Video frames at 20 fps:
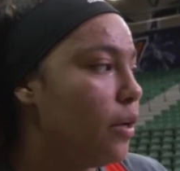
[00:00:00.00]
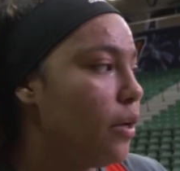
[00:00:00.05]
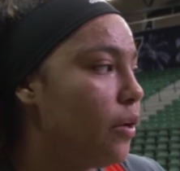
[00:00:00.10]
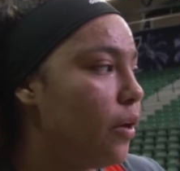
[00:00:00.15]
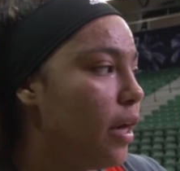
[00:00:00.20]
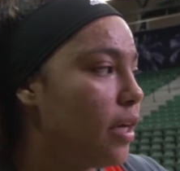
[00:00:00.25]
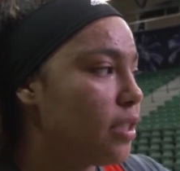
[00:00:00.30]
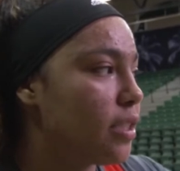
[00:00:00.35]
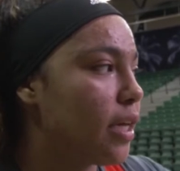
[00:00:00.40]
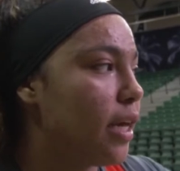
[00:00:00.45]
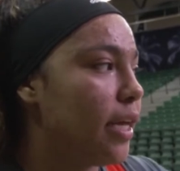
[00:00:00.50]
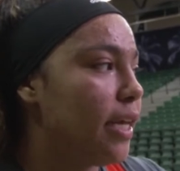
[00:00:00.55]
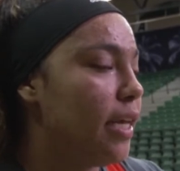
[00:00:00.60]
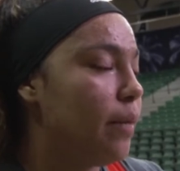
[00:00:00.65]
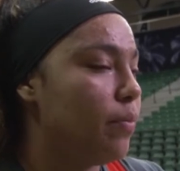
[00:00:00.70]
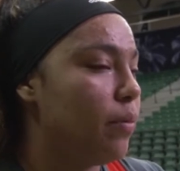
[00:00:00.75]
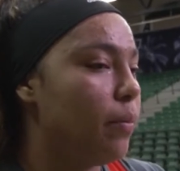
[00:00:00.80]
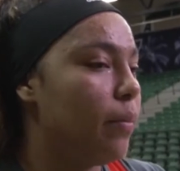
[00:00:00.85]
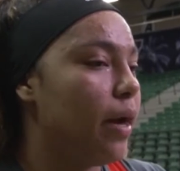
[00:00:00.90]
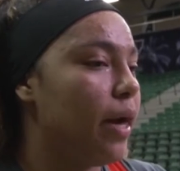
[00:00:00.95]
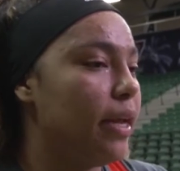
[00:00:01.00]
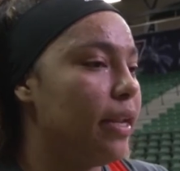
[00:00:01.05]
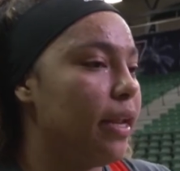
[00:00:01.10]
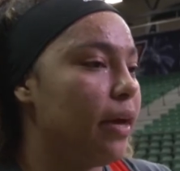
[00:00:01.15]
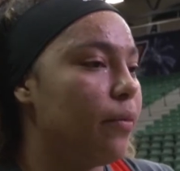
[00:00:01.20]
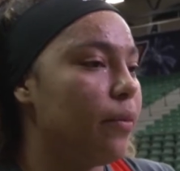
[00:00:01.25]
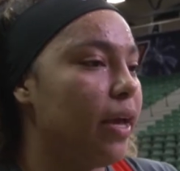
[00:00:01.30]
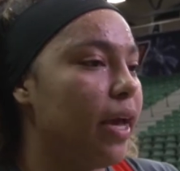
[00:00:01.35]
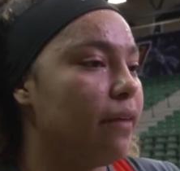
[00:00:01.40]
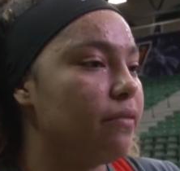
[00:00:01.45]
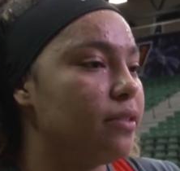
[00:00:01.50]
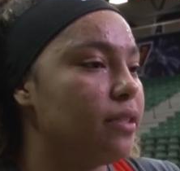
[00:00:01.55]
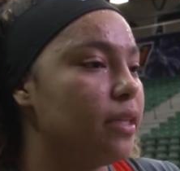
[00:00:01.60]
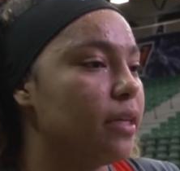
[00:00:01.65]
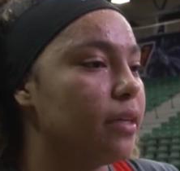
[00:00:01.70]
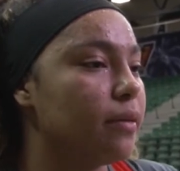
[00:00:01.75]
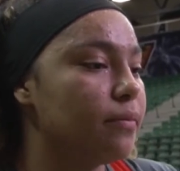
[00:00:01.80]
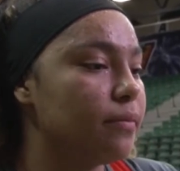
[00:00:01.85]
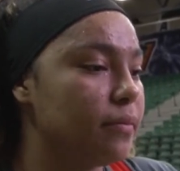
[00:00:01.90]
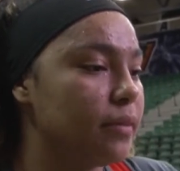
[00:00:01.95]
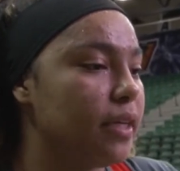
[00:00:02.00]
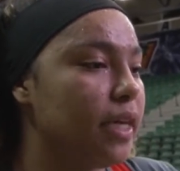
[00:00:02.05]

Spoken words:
you know, I just got to keep in mind that we have to